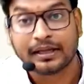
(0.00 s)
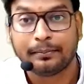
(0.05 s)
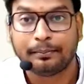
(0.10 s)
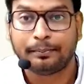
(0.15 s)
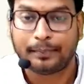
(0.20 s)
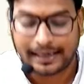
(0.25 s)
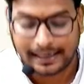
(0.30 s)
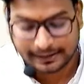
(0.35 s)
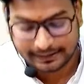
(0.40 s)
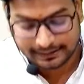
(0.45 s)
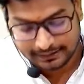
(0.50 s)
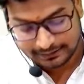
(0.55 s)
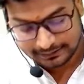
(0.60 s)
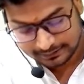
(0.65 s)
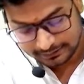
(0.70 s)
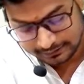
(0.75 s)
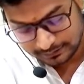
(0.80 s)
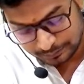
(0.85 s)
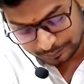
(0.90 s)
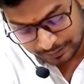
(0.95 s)

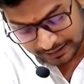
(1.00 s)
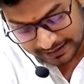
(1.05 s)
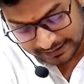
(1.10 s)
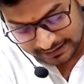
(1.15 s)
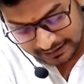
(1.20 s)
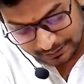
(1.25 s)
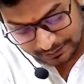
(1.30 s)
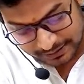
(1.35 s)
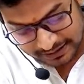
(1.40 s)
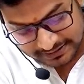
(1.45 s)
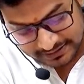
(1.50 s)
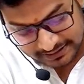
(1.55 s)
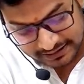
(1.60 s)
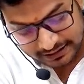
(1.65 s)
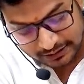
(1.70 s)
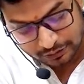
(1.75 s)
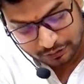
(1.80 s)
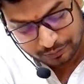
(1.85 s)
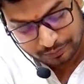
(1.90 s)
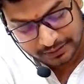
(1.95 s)
partly by central
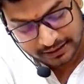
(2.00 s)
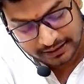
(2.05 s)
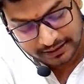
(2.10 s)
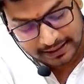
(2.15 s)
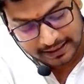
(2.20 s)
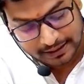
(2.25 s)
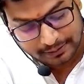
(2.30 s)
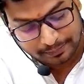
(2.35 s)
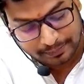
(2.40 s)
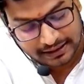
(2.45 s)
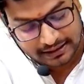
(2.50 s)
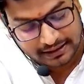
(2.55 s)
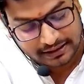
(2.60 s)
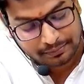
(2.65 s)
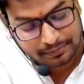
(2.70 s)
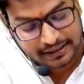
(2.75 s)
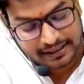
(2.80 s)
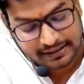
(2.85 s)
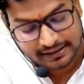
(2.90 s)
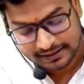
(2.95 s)
government or partly
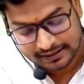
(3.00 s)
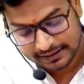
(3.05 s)
by